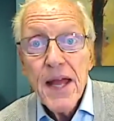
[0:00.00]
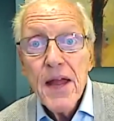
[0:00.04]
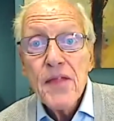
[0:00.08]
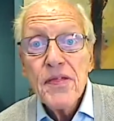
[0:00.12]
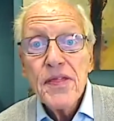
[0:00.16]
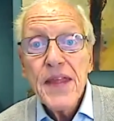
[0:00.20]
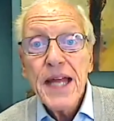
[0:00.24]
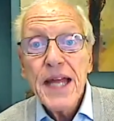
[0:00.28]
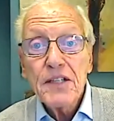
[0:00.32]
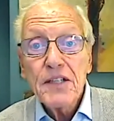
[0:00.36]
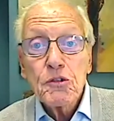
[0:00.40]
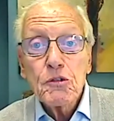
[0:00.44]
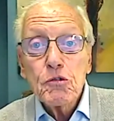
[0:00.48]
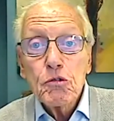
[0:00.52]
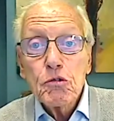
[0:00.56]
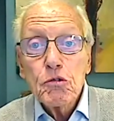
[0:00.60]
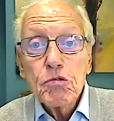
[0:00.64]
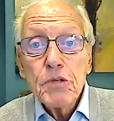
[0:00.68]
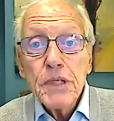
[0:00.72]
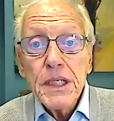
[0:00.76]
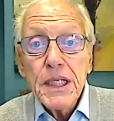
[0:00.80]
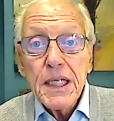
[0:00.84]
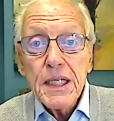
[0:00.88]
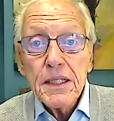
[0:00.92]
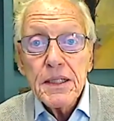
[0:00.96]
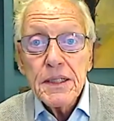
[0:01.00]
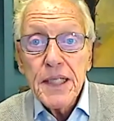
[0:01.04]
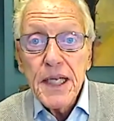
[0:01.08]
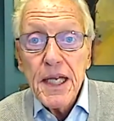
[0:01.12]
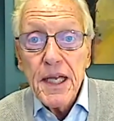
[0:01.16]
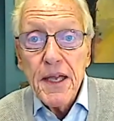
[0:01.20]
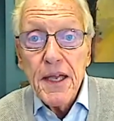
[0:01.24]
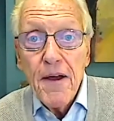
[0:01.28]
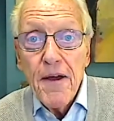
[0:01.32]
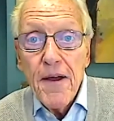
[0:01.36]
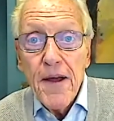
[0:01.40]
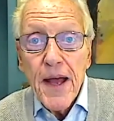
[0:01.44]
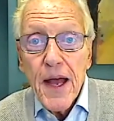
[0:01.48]
that
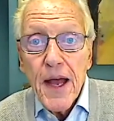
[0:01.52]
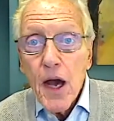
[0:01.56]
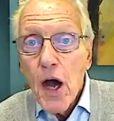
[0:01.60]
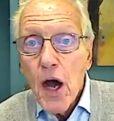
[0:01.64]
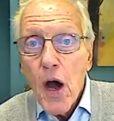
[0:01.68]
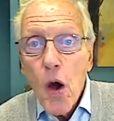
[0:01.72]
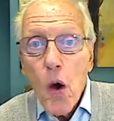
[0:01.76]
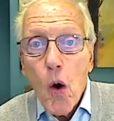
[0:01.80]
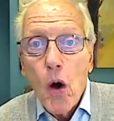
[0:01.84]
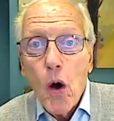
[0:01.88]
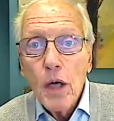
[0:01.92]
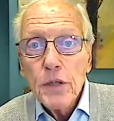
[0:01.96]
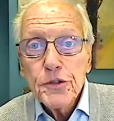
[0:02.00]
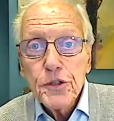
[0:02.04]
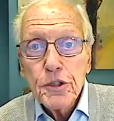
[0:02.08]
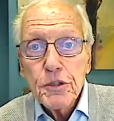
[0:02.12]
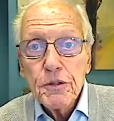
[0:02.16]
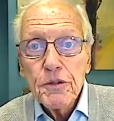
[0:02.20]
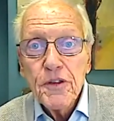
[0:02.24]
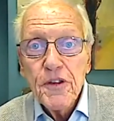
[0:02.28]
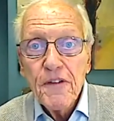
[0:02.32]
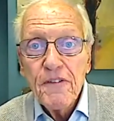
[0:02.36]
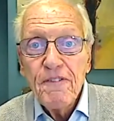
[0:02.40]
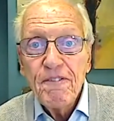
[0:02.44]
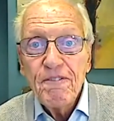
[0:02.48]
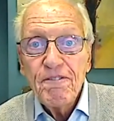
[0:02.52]
critically alter the